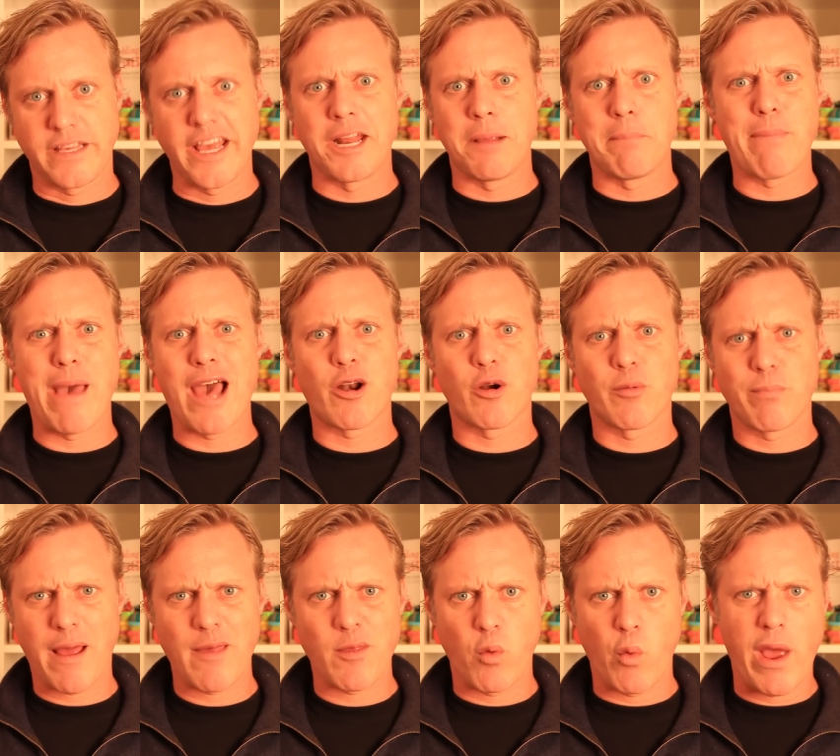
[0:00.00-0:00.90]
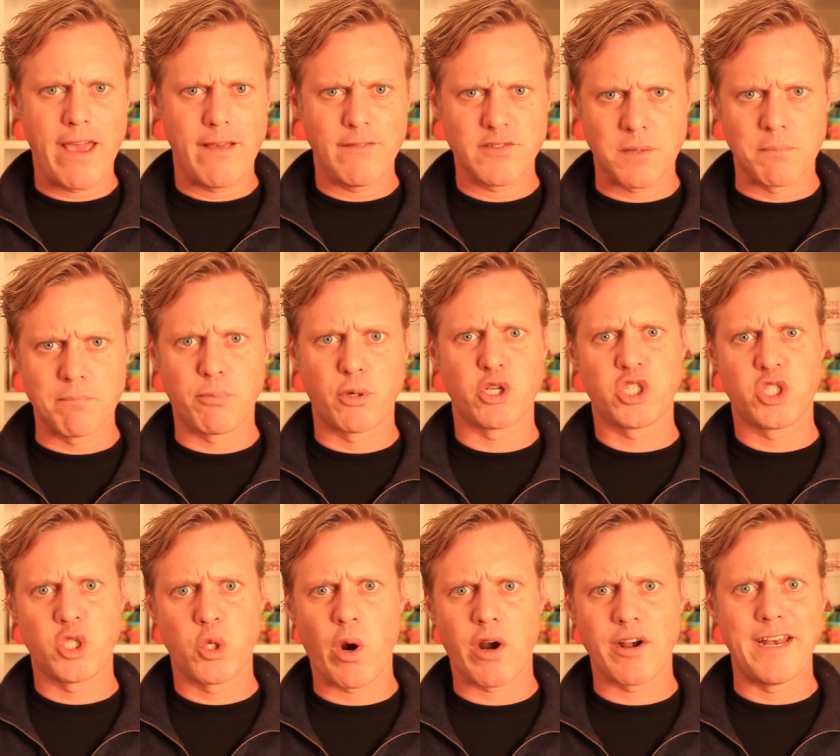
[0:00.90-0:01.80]
getting battered by the waves and
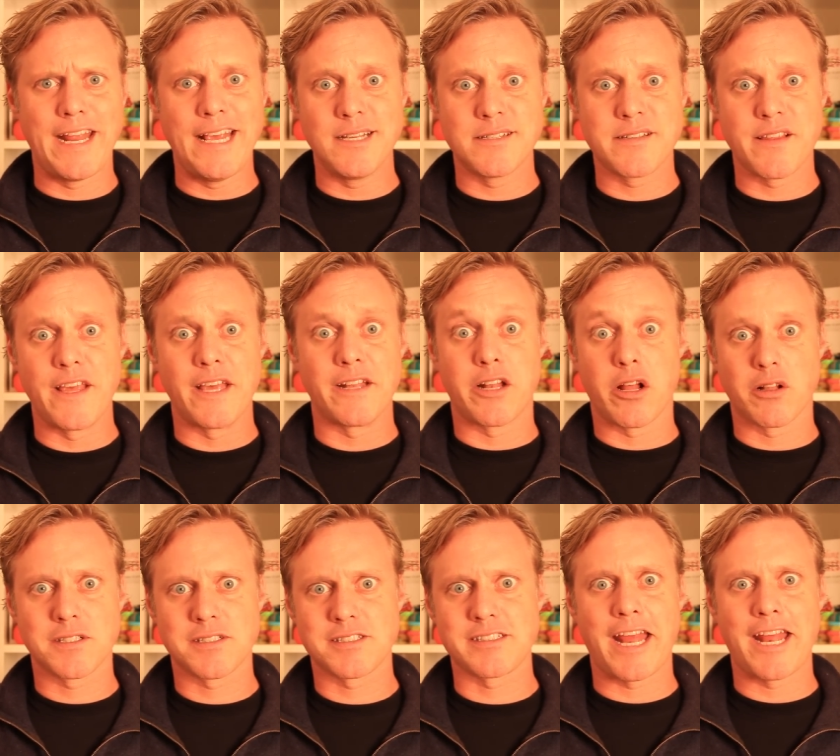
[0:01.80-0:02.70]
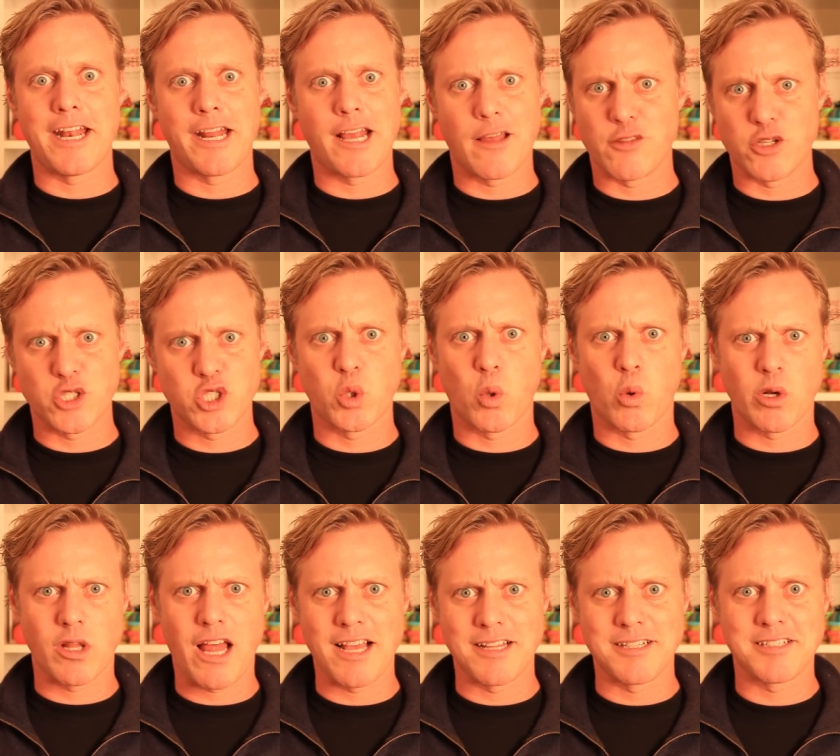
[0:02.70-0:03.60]
pushed to our knees, and the adults standing on the
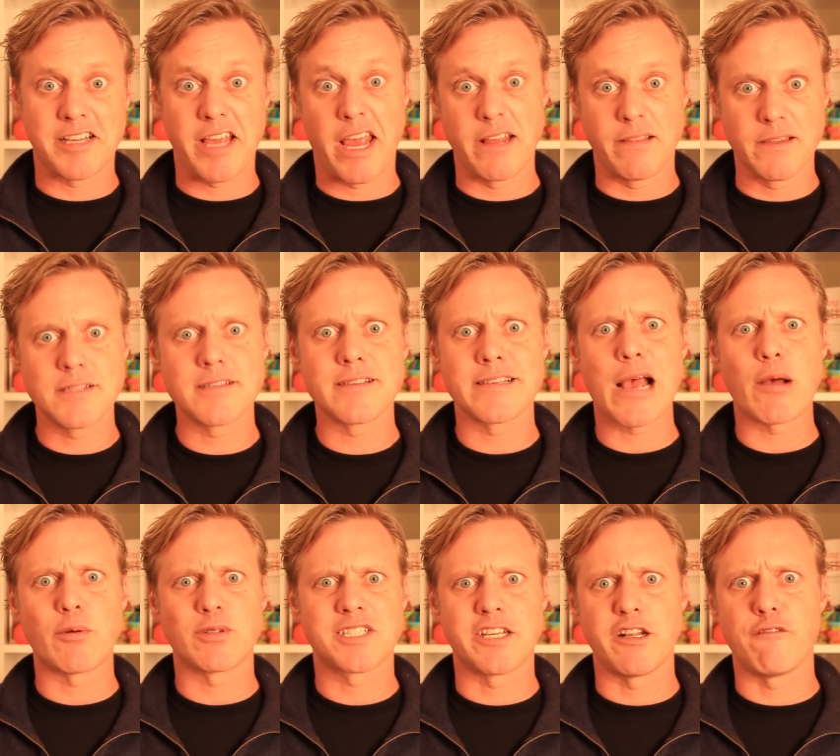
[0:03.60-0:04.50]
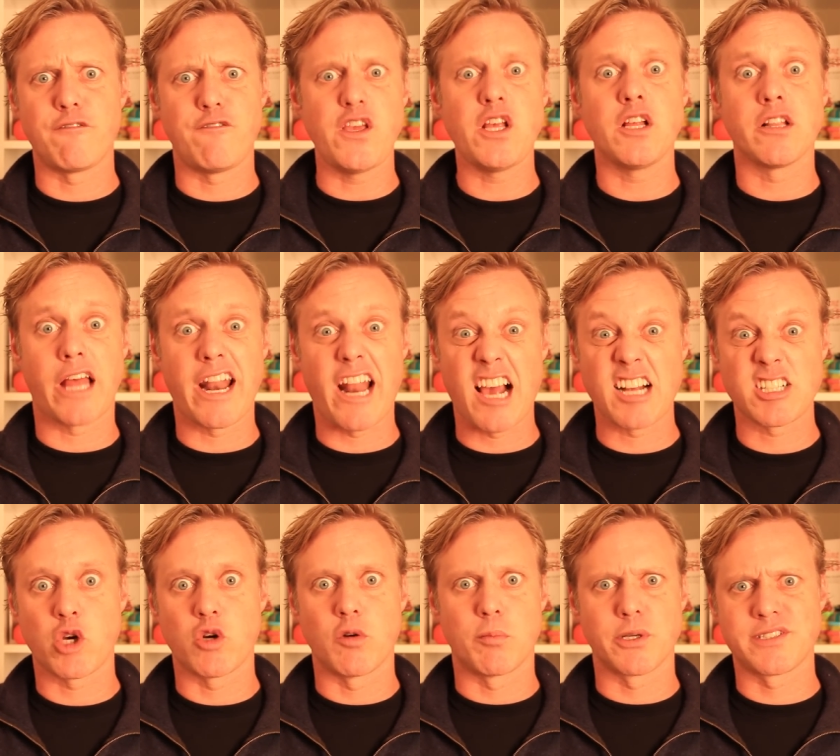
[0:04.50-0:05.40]
shoreline saying, This is how it's going to feel on
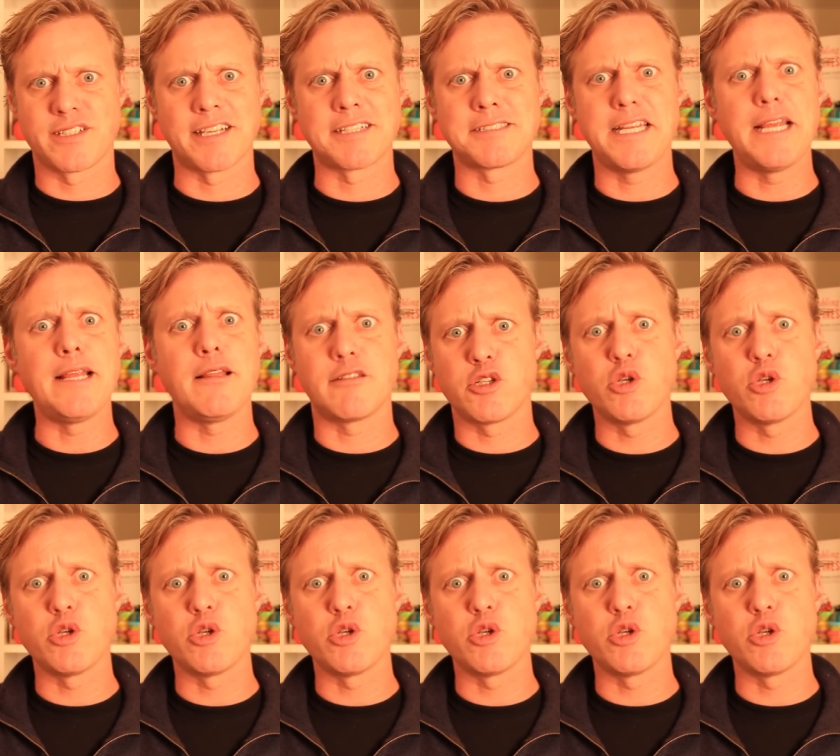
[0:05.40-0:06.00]
October 16th,